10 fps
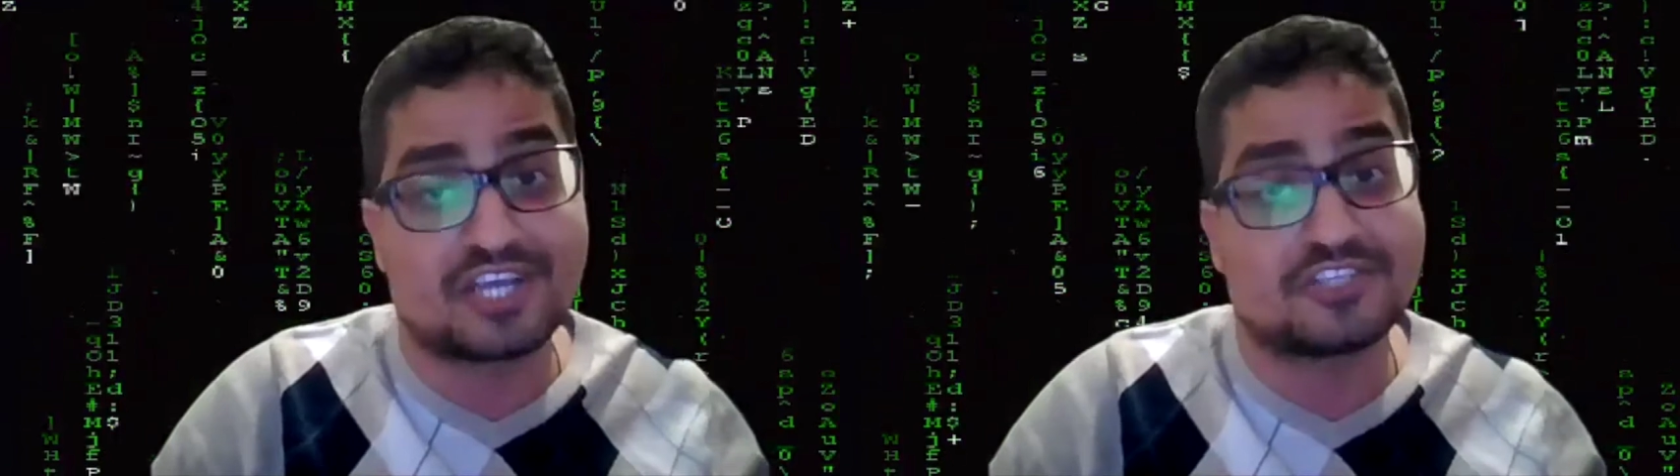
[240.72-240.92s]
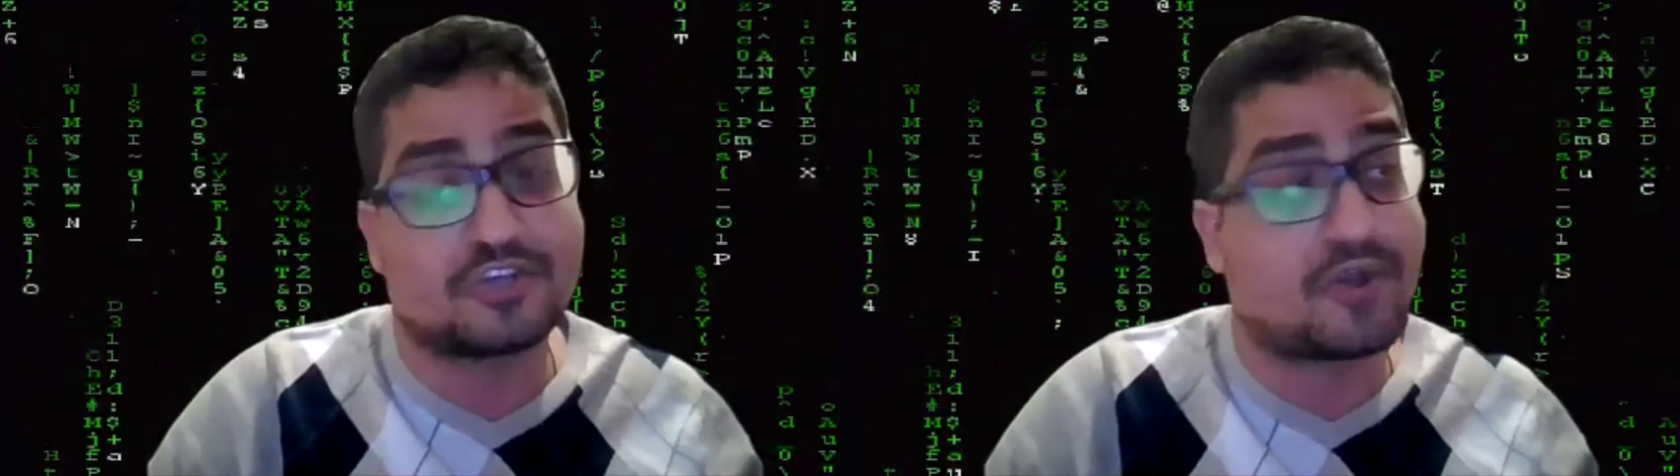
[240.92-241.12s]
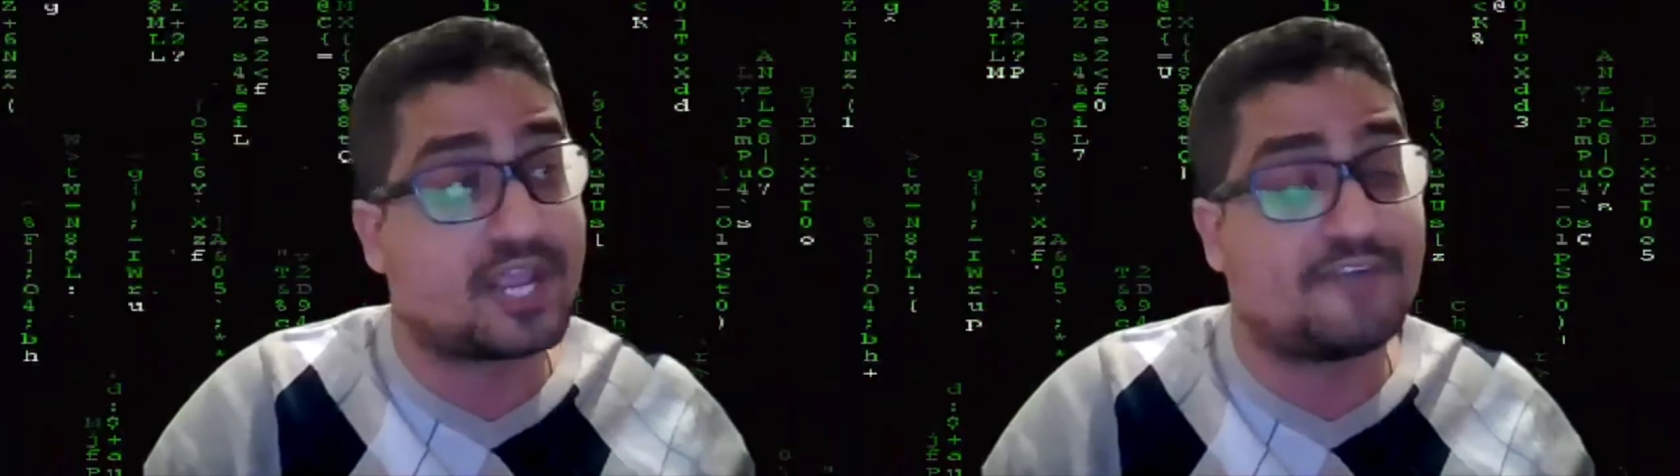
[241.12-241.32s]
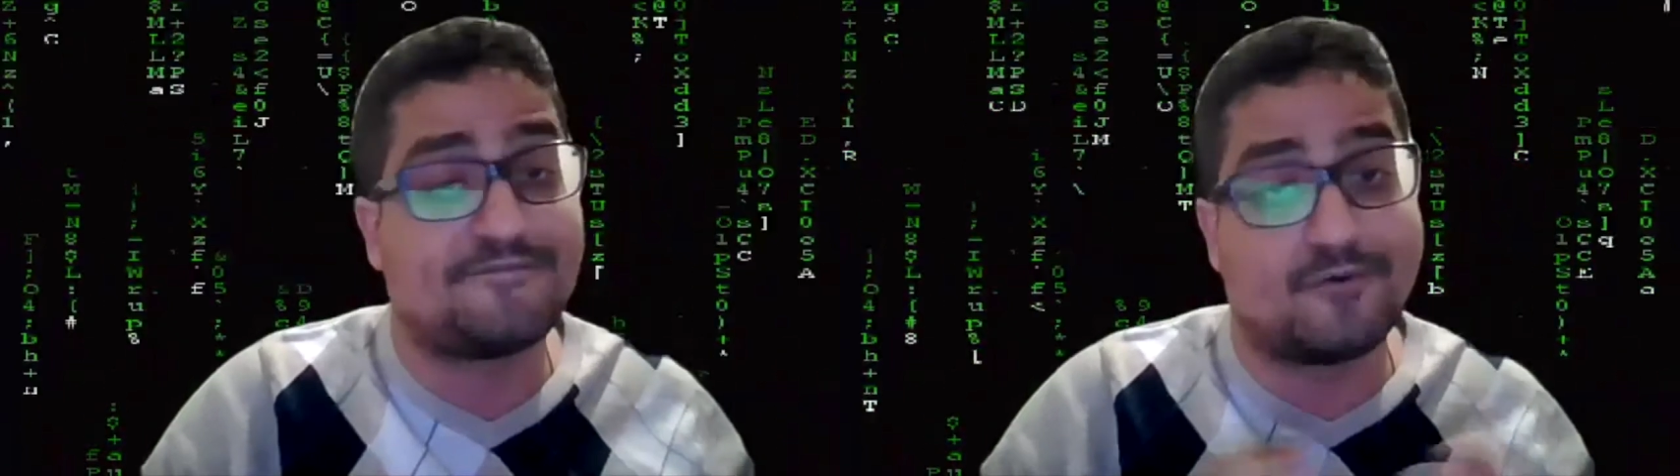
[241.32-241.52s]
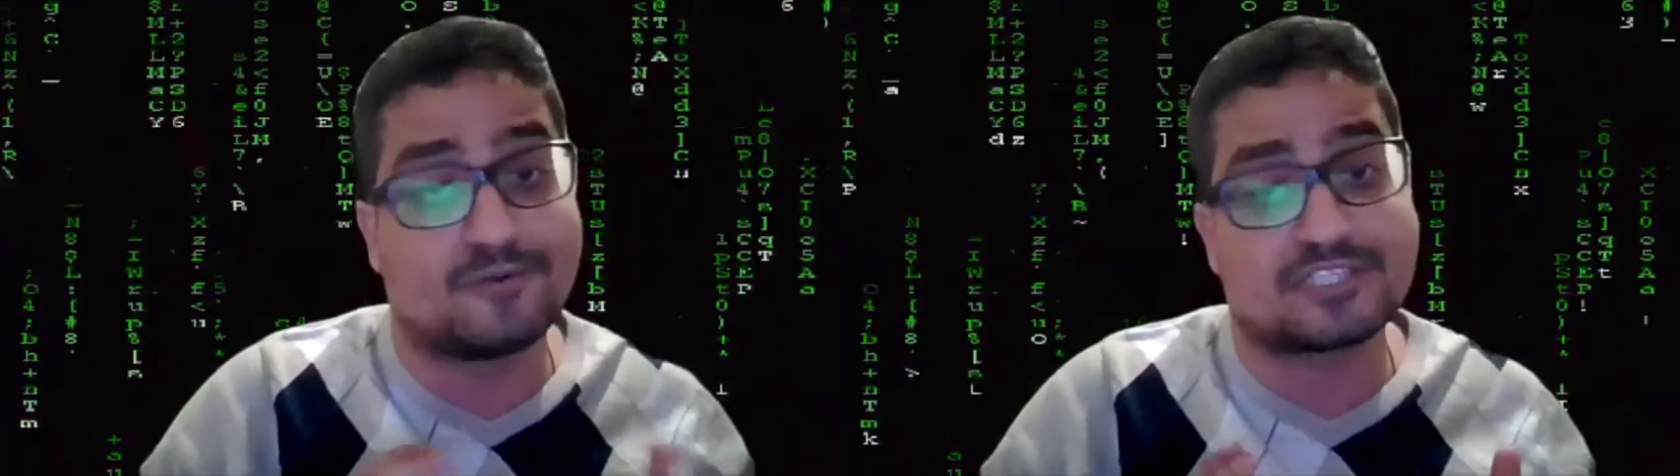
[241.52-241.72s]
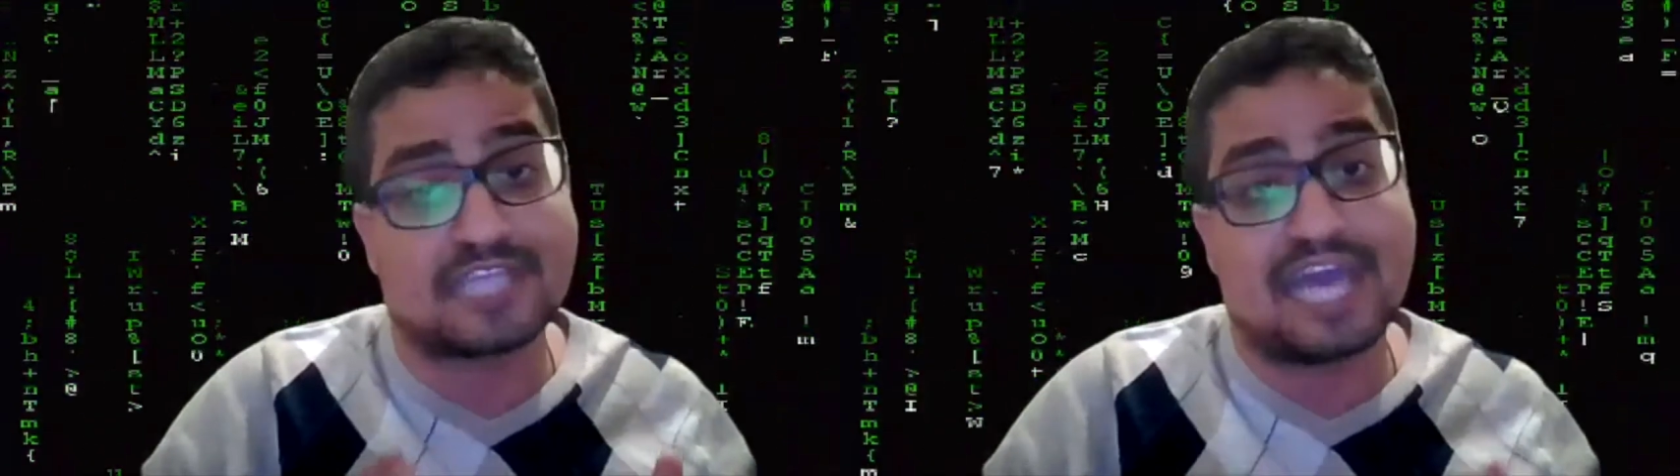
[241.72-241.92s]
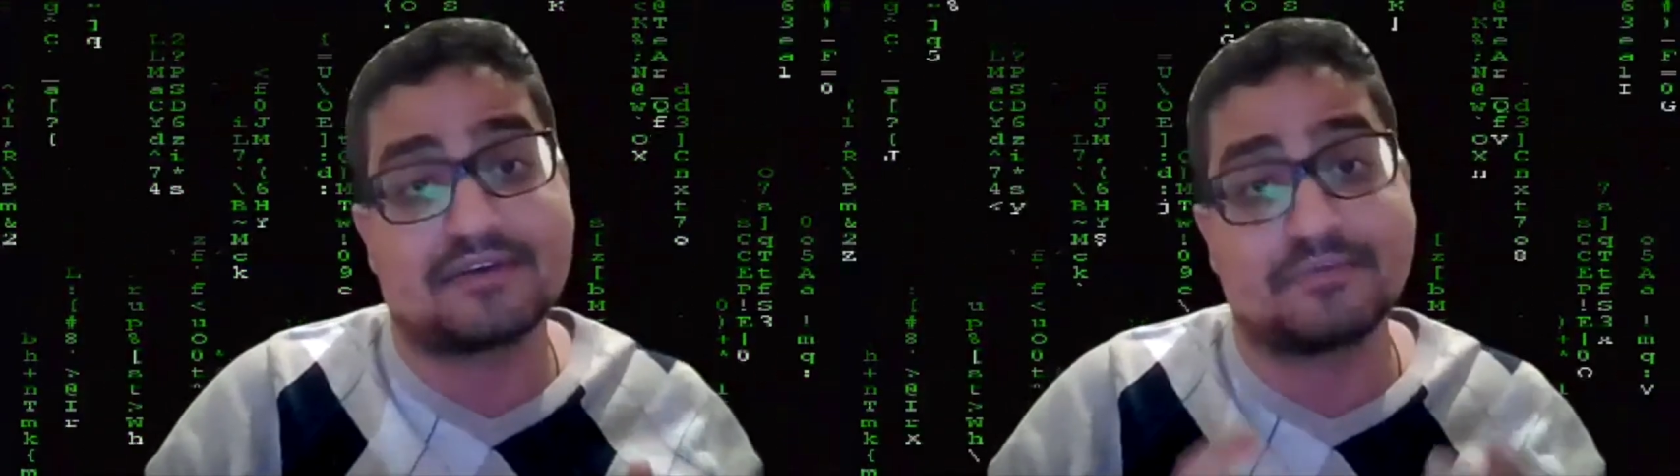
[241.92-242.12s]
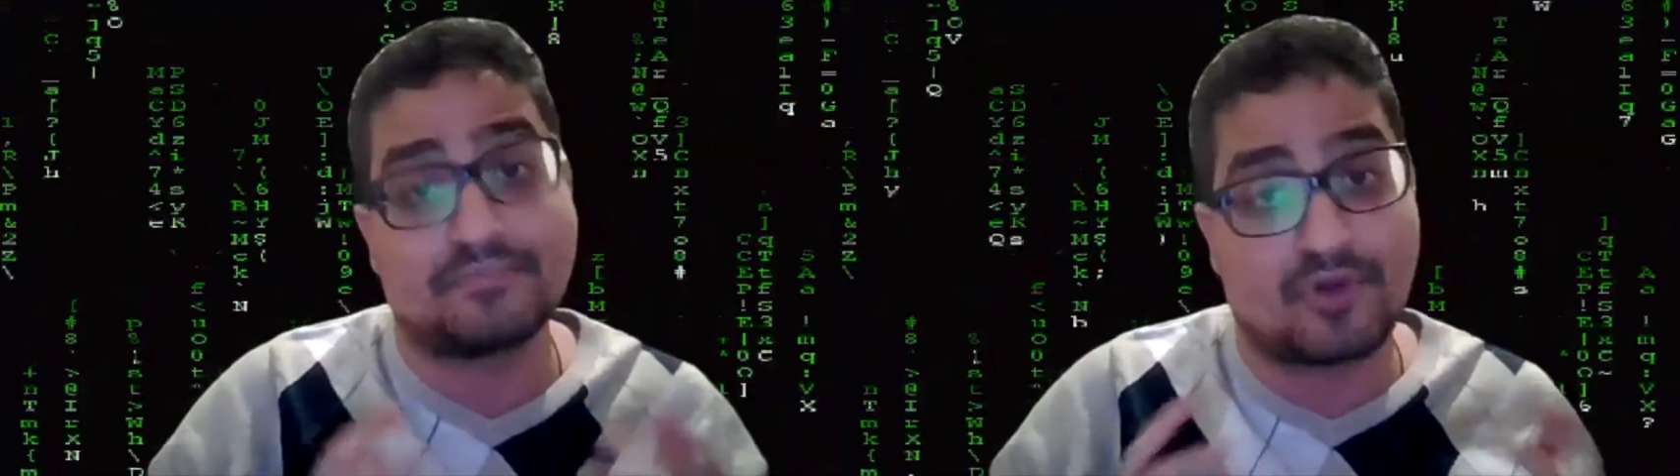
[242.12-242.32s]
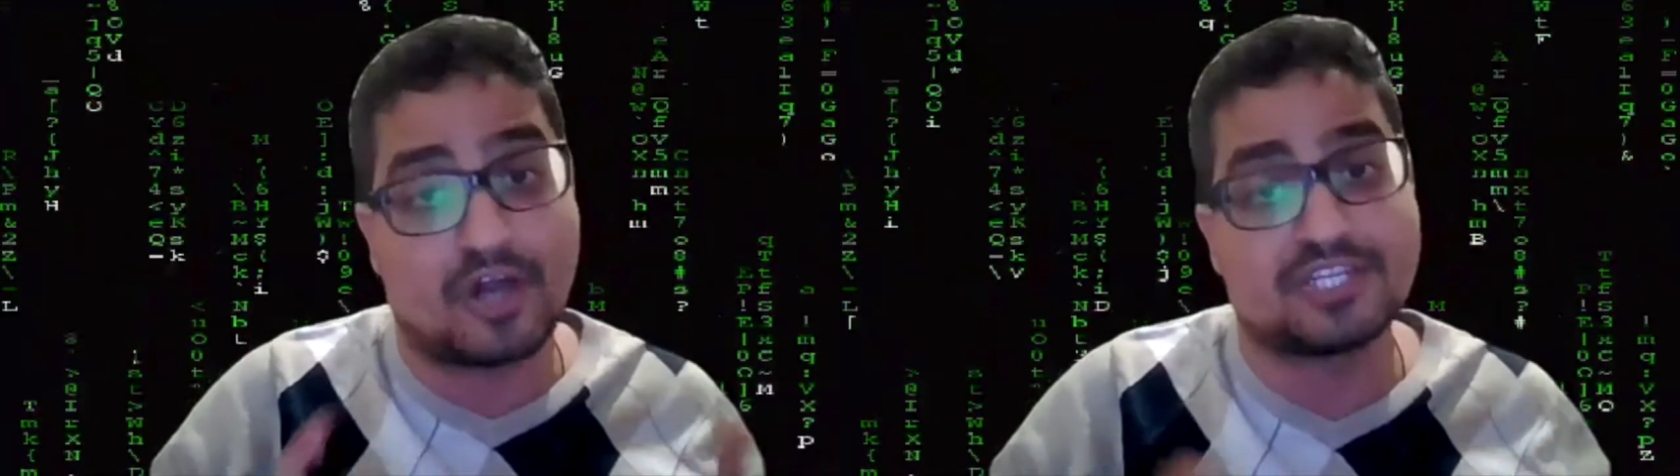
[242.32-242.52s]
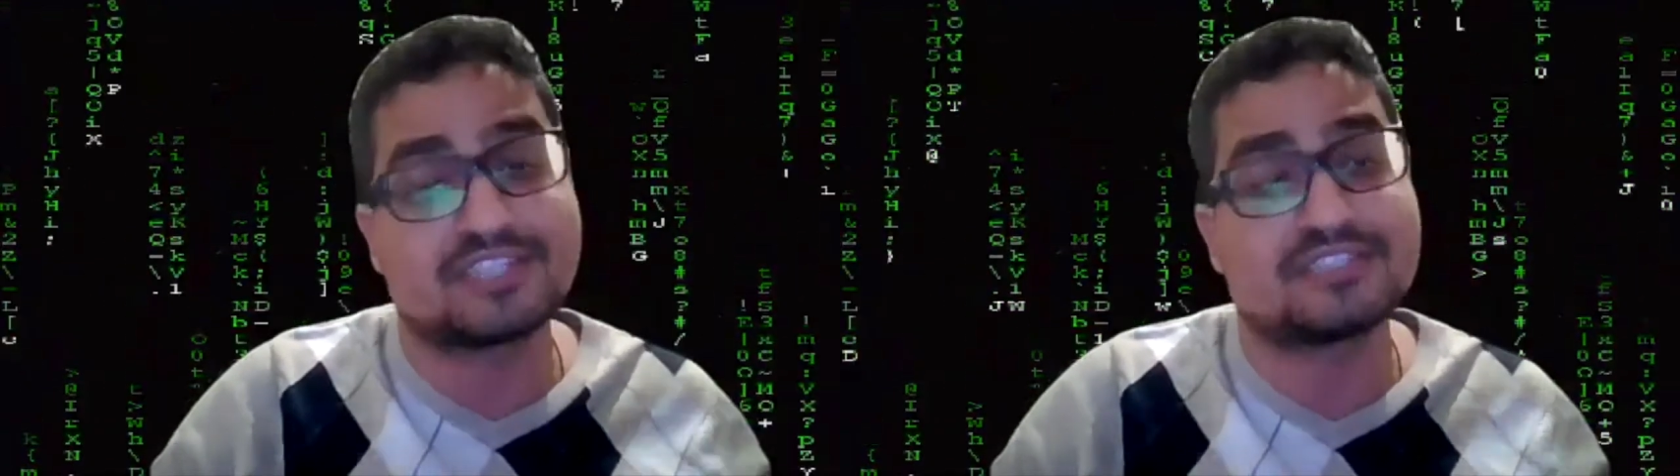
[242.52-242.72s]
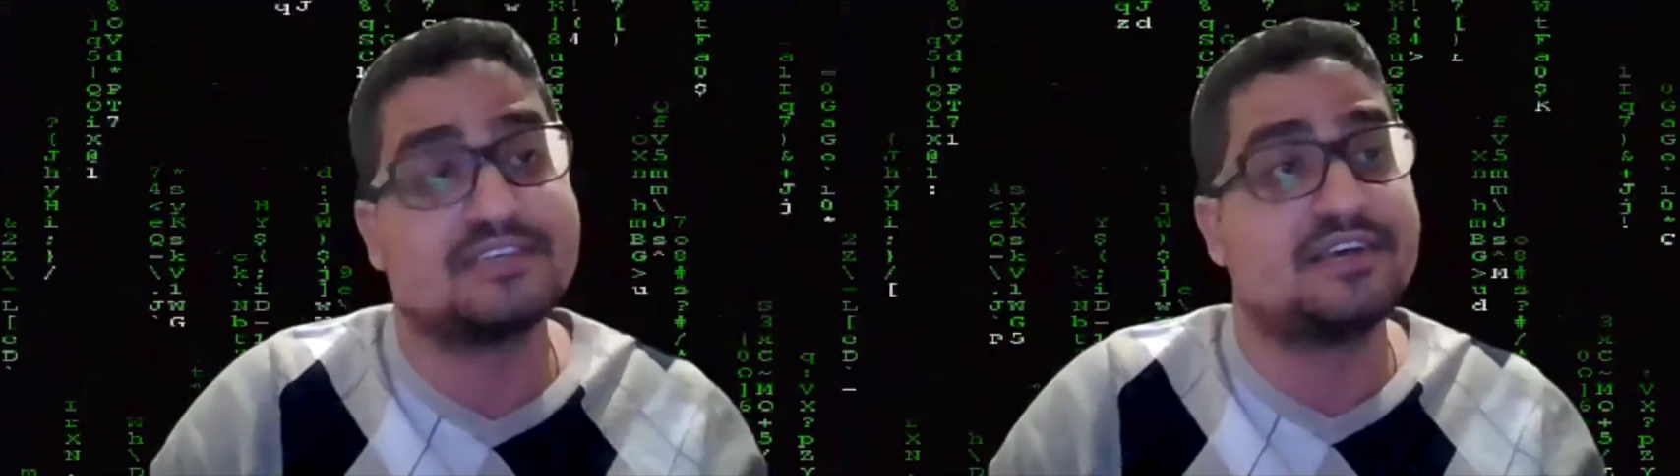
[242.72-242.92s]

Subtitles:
to create a full stack project.